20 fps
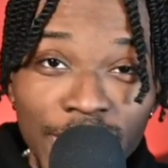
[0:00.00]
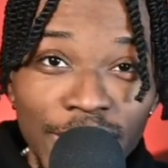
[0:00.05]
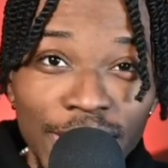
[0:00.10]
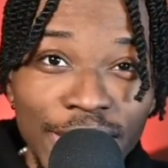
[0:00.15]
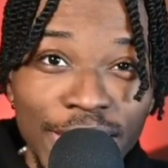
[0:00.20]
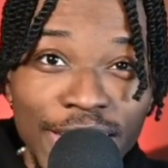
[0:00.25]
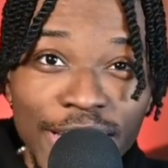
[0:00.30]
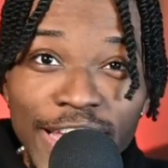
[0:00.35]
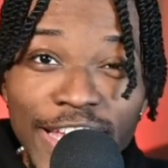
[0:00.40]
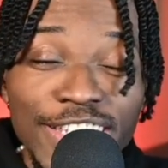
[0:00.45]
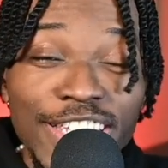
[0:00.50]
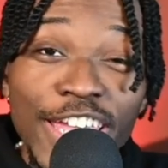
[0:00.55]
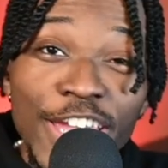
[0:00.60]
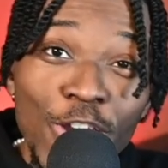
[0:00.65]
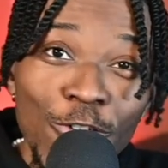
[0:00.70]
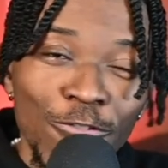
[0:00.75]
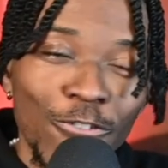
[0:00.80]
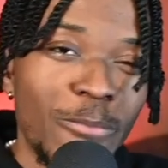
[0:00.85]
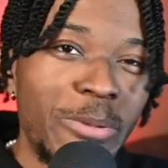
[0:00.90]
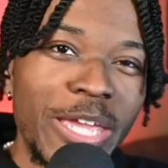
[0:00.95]
He's
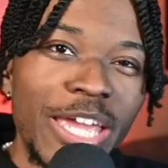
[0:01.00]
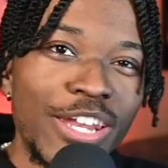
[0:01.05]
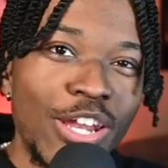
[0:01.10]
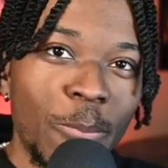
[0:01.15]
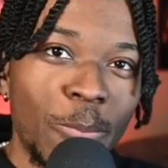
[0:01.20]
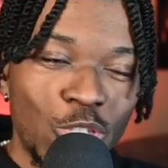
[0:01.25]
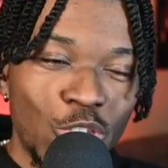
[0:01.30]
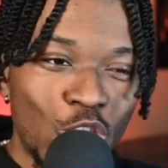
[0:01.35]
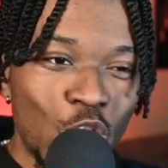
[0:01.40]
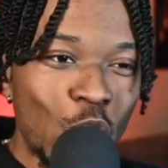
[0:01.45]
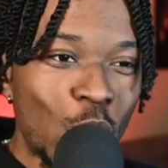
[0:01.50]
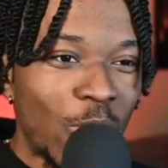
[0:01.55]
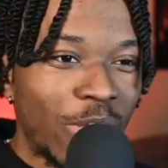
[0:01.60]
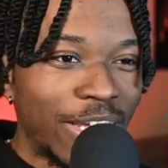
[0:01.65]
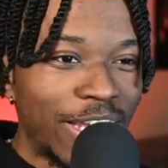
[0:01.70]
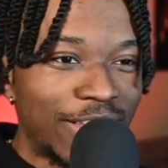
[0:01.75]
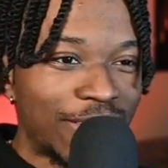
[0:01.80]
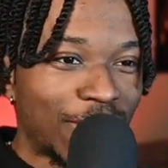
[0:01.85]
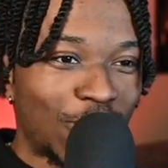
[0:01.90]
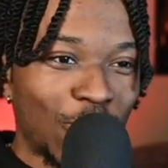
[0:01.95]
here for being number two, at
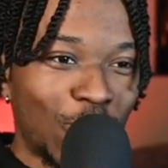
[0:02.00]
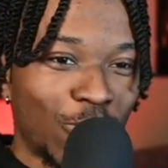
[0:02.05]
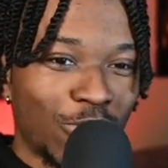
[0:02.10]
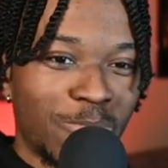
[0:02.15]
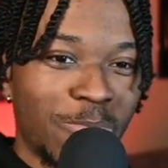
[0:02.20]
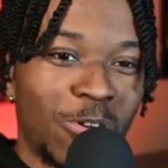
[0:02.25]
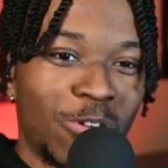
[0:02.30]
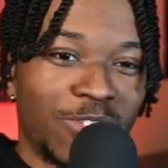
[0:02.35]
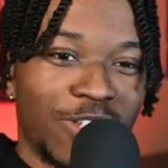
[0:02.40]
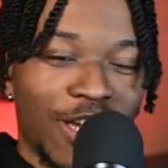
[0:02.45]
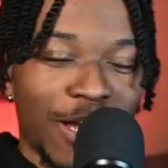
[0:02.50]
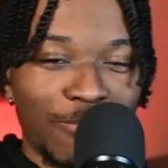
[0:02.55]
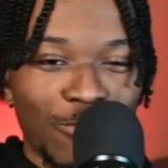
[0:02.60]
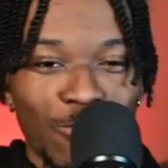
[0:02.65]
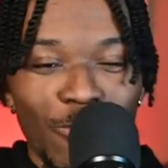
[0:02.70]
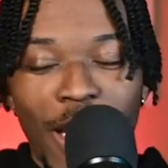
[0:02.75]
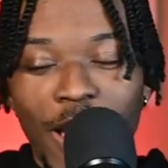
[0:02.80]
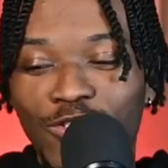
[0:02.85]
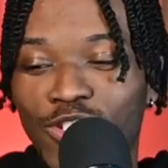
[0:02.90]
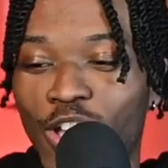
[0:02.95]
least until Khris Middleton comes
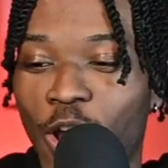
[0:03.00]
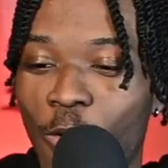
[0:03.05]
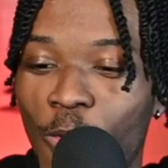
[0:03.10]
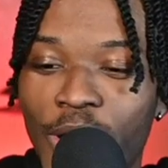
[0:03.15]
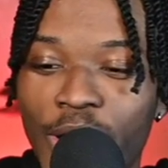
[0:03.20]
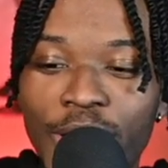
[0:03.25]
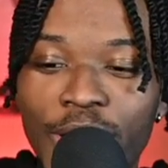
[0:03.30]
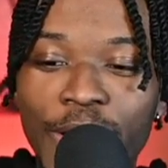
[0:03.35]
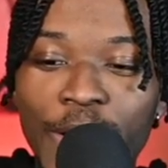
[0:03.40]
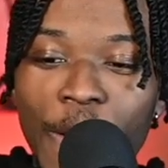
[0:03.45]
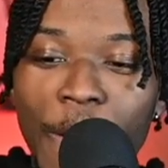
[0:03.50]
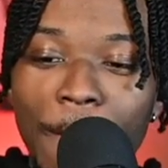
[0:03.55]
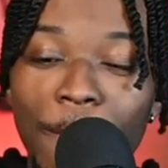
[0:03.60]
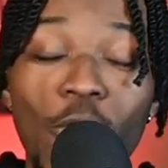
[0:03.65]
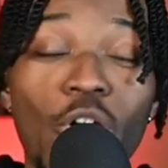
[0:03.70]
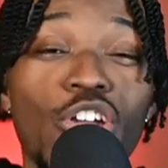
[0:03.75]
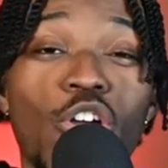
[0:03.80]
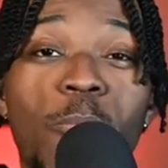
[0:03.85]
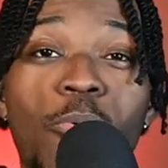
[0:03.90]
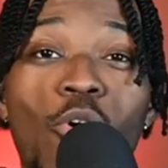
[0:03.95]
around. So,
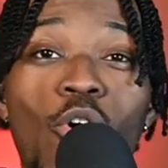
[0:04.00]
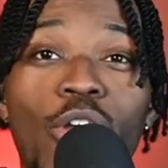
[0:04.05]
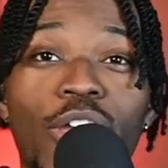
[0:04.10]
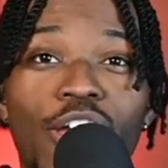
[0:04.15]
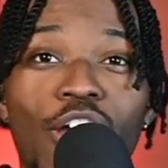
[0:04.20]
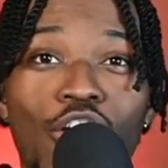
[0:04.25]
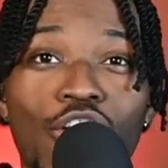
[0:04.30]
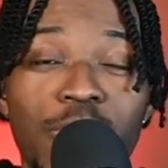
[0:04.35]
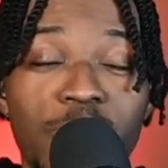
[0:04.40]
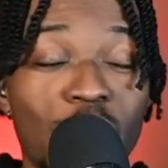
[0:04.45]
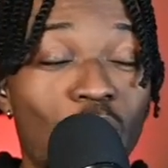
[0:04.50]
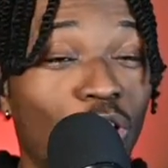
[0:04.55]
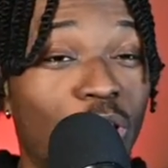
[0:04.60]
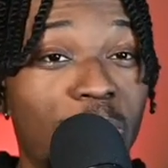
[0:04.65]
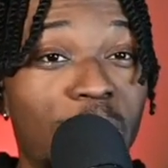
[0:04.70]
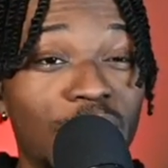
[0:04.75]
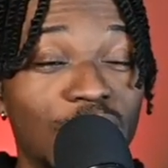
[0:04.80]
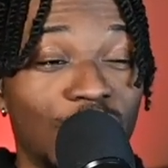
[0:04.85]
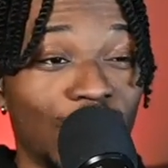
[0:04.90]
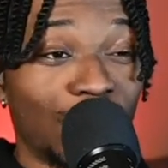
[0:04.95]
boy oh boy, are the Milwaukee
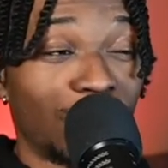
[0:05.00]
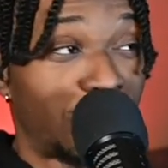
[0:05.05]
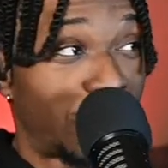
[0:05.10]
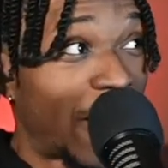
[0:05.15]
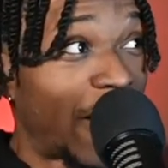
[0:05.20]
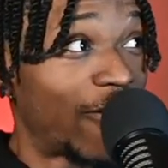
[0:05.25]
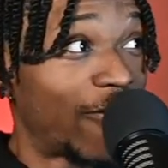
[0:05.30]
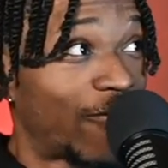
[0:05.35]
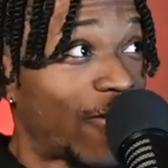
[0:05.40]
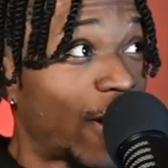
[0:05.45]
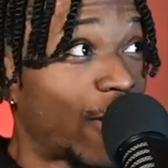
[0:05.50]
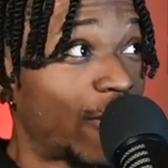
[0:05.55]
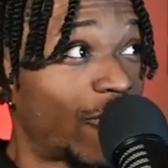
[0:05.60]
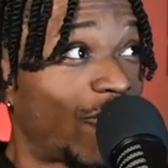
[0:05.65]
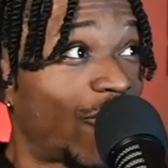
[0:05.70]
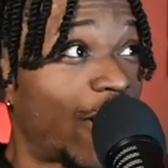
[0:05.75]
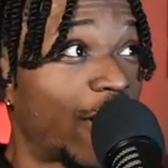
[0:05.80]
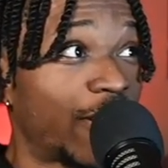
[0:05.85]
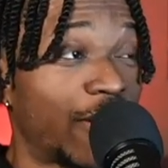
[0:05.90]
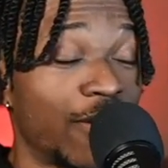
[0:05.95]
Bucks very, very,
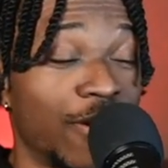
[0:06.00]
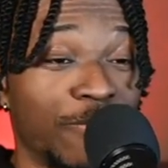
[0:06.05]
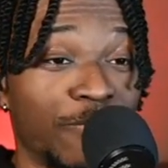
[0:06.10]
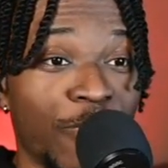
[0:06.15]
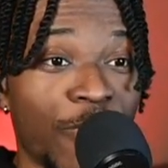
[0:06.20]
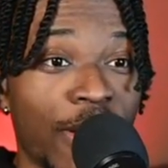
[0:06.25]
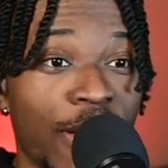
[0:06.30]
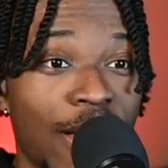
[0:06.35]
very good.